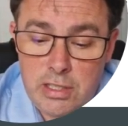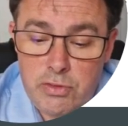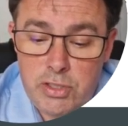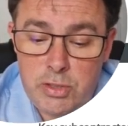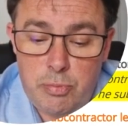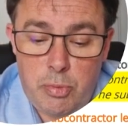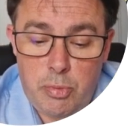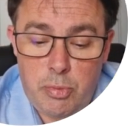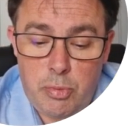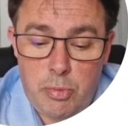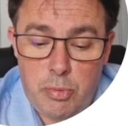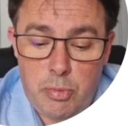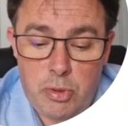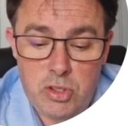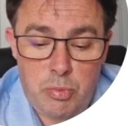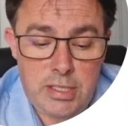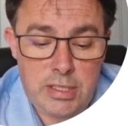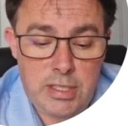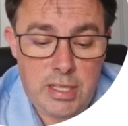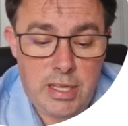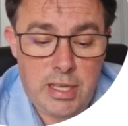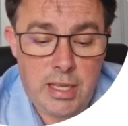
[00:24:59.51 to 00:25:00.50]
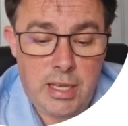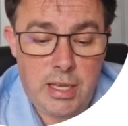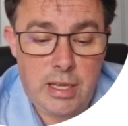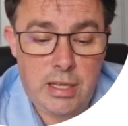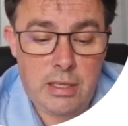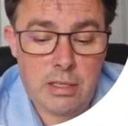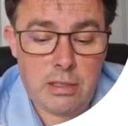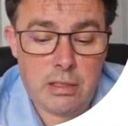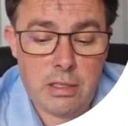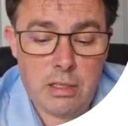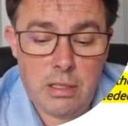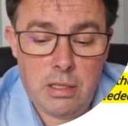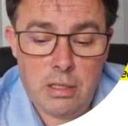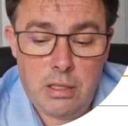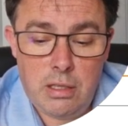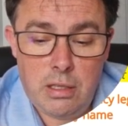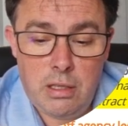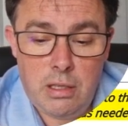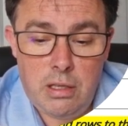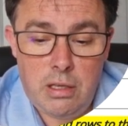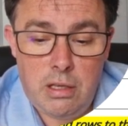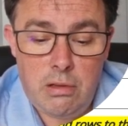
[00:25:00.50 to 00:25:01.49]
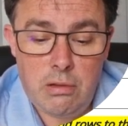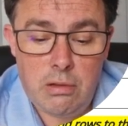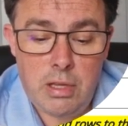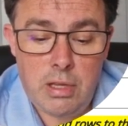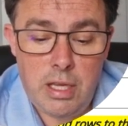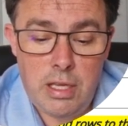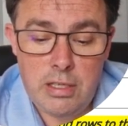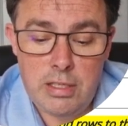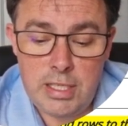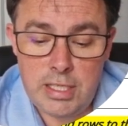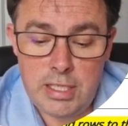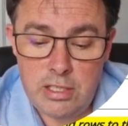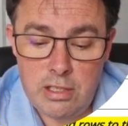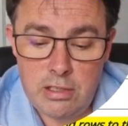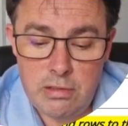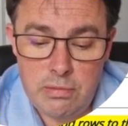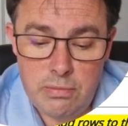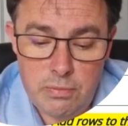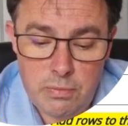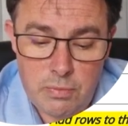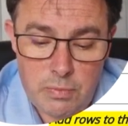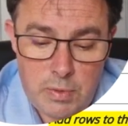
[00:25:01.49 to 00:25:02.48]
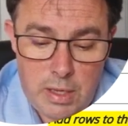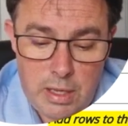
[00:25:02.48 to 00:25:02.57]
the responsibilities they had. Okay, so that's our